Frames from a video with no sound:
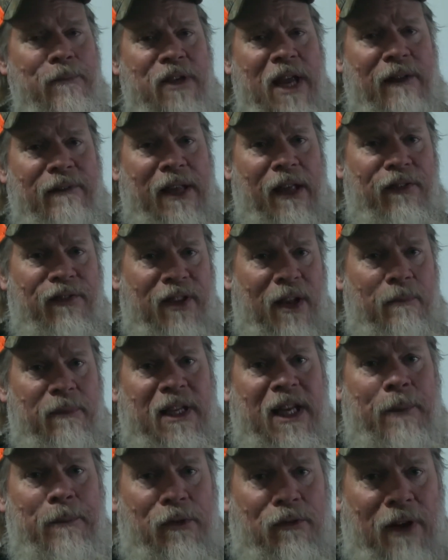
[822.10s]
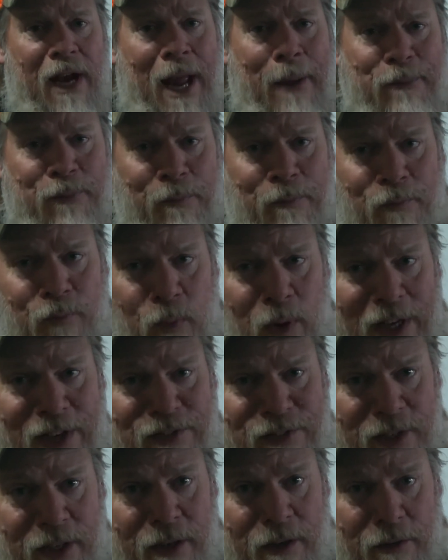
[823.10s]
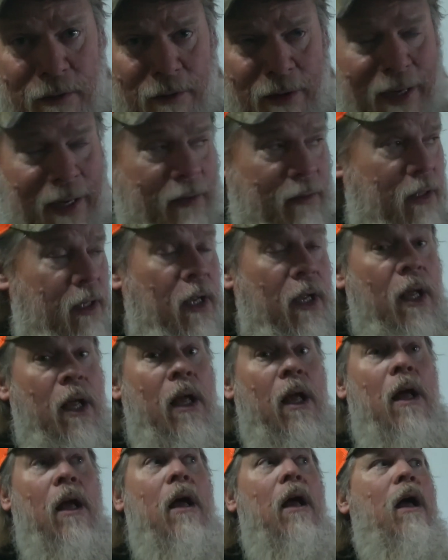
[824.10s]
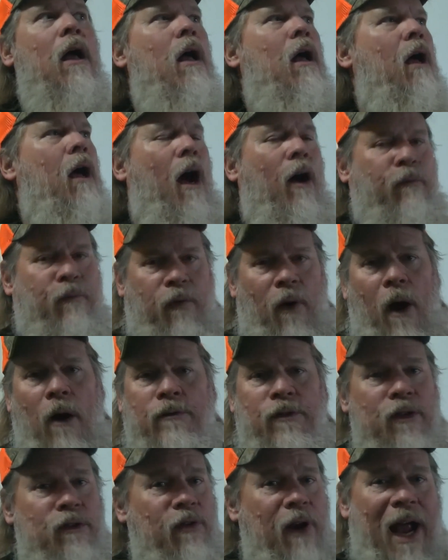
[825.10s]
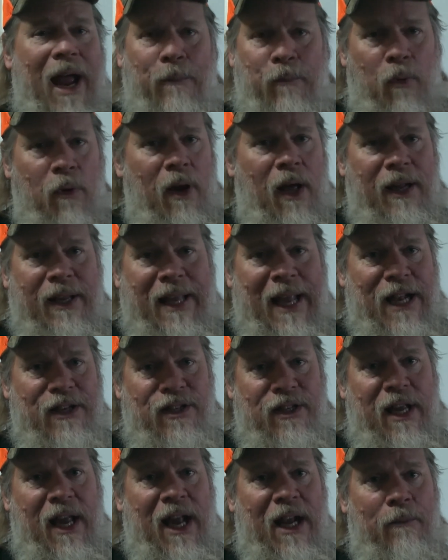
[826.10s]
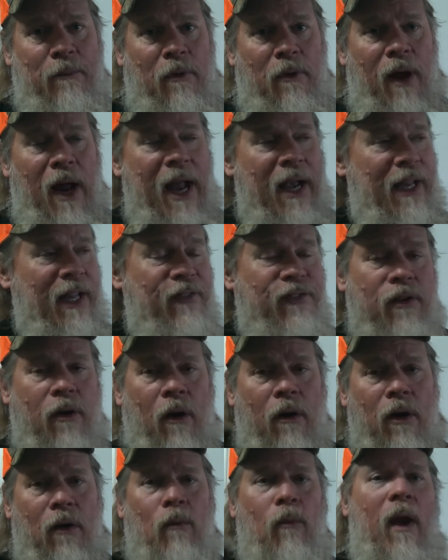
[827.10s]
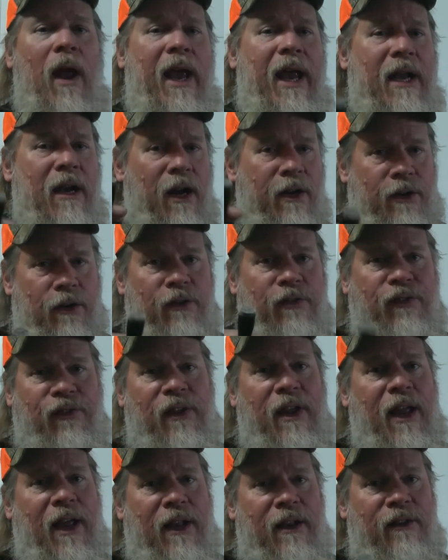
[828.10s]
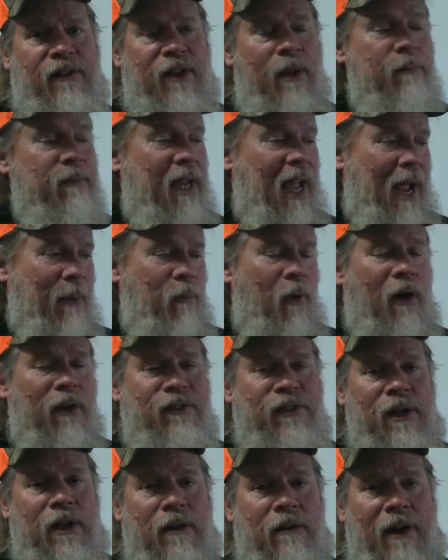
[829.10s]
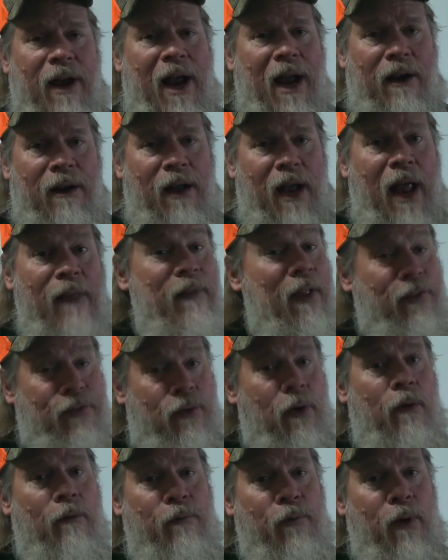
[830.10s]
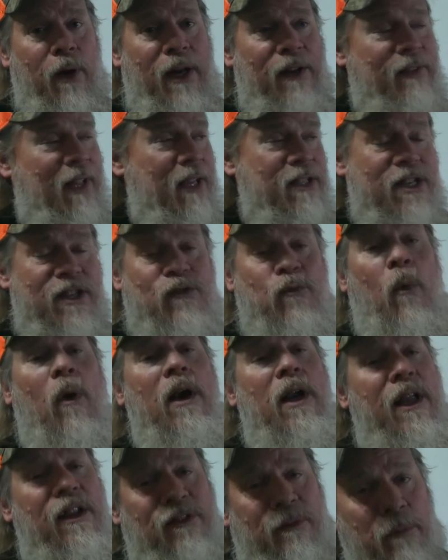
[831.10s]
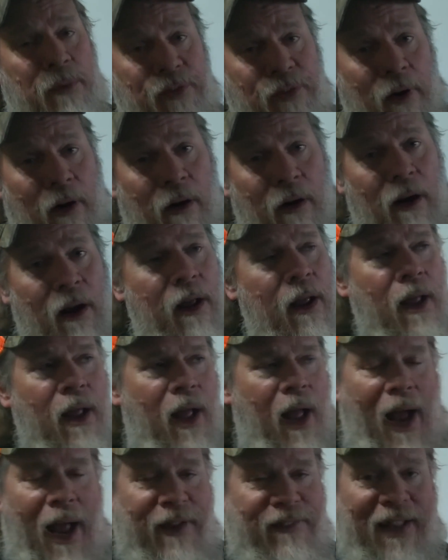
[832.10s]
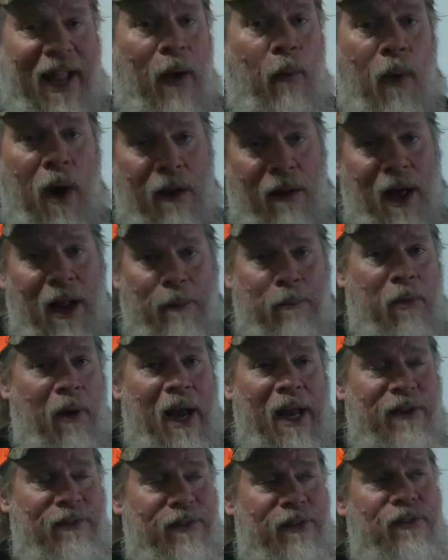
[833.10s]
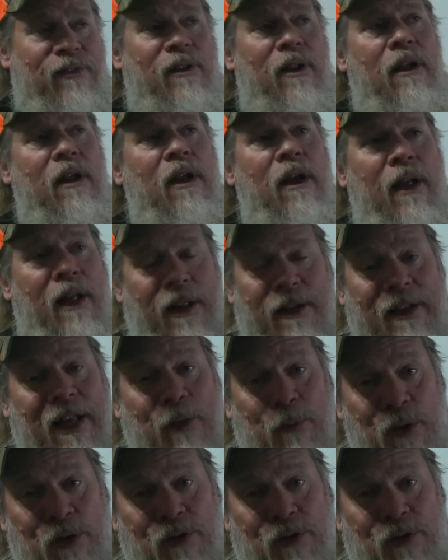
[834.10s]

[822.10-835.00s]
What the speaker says: you have to have something to keep your traps from freezing into the ground. A frozen trap will not catch an animal, and it's going to rain on your set sometime while it's in the ground, and then it's going to freeze. That's just what it is in Missouri. It's that way a lot of places because we're